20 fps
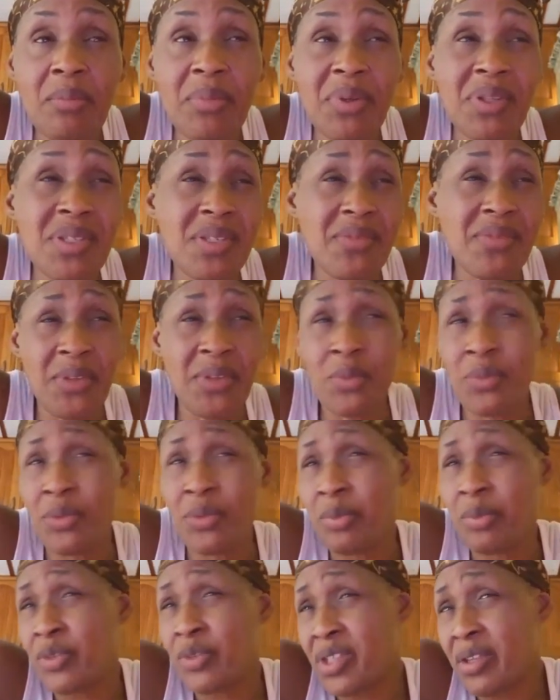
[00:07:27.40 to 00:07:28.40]
because of her
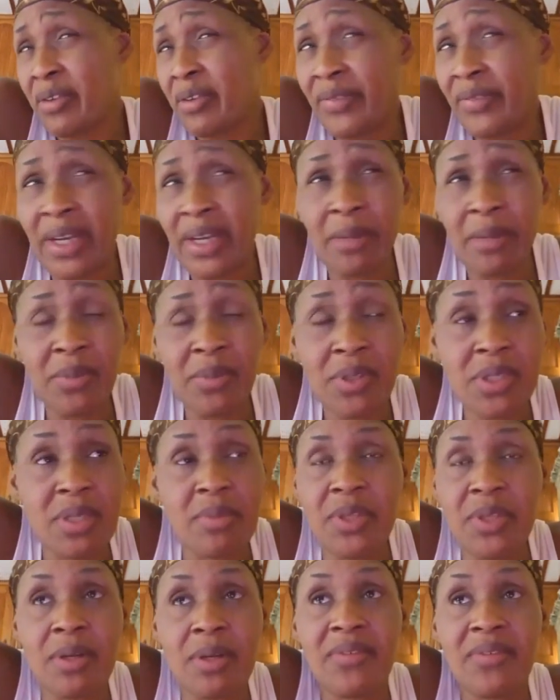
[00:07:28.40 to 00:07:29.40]
womb was not viable,
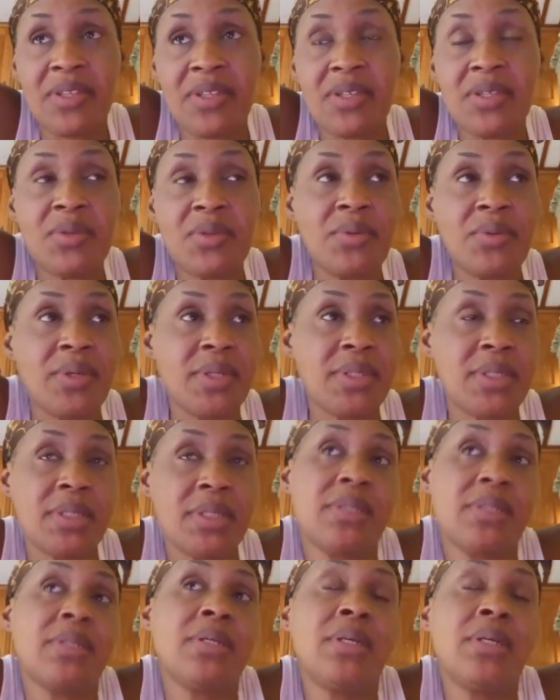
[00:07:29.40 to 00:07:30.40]
something of the
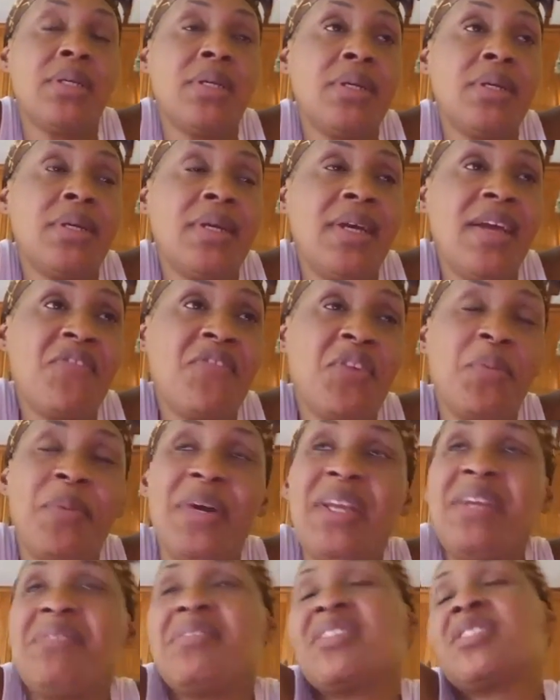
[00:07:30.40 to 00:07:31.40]
sort.
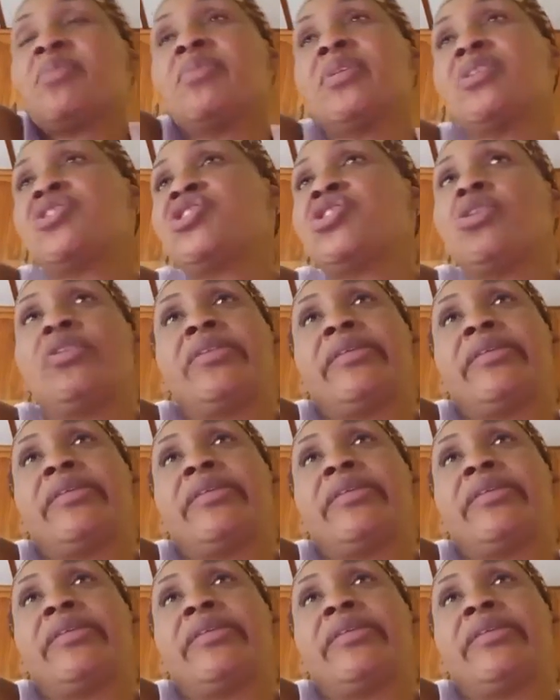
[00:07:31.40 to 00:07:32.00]
Everybody wants me to show the